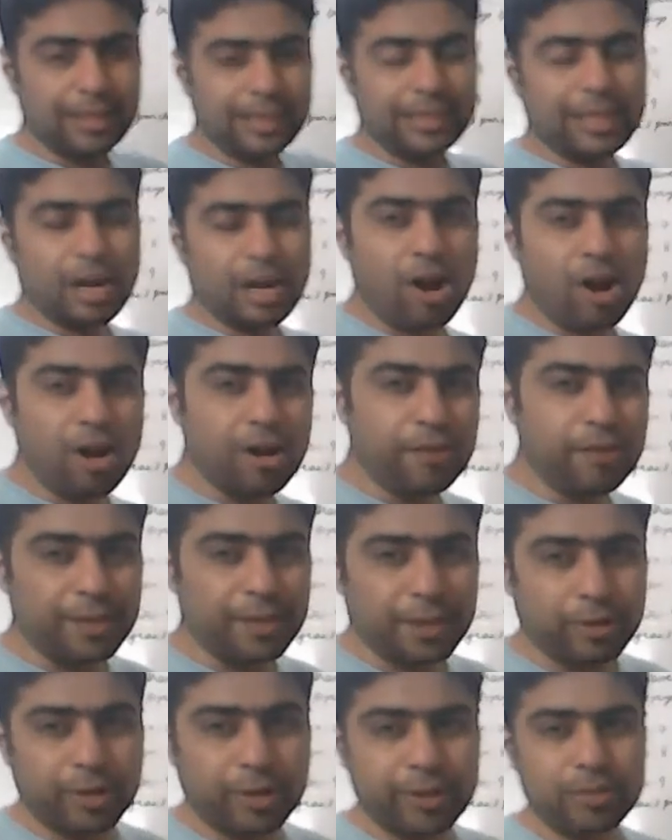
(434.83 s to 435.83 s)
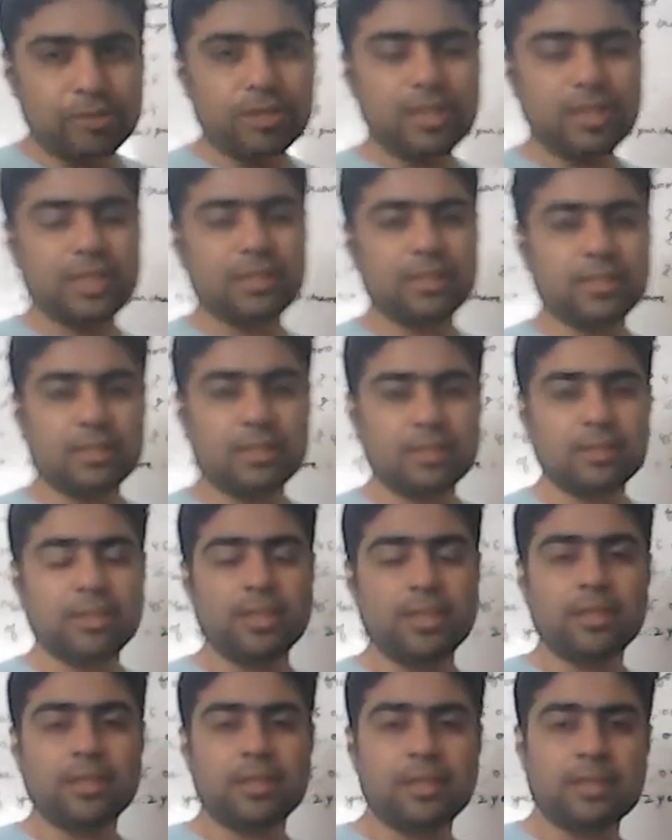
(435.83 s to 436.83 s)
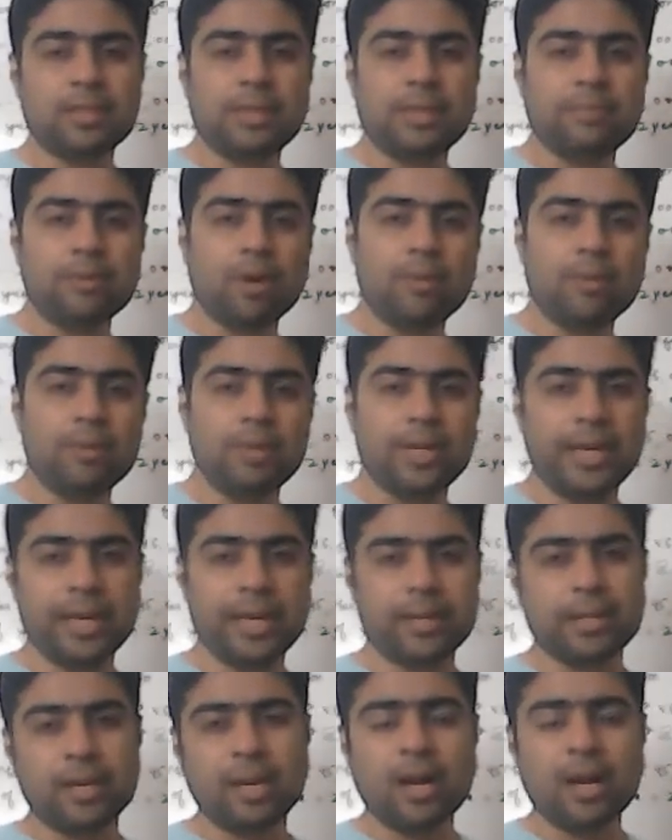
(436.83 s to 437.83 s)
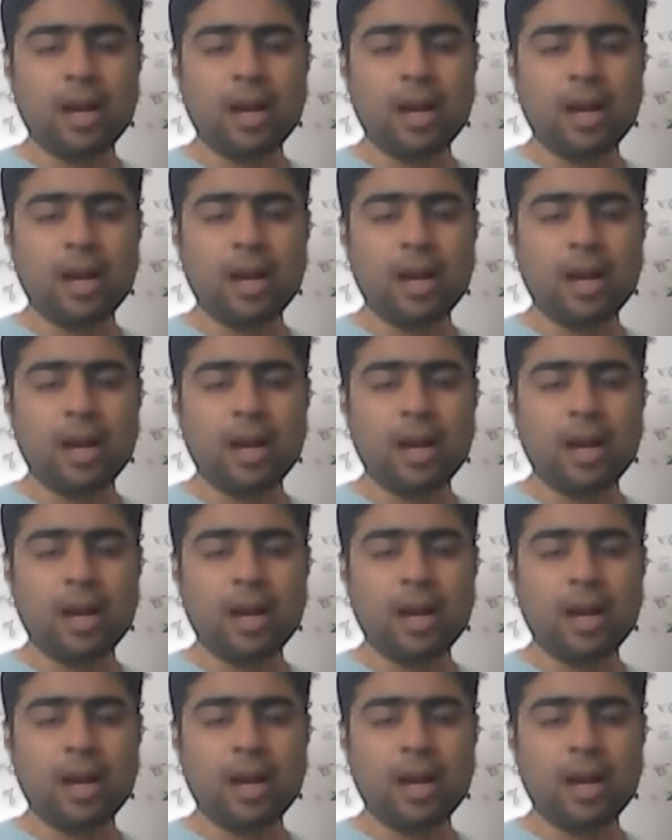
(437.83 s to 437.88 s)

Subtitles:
Now, how are we going to treat this abnormal gain?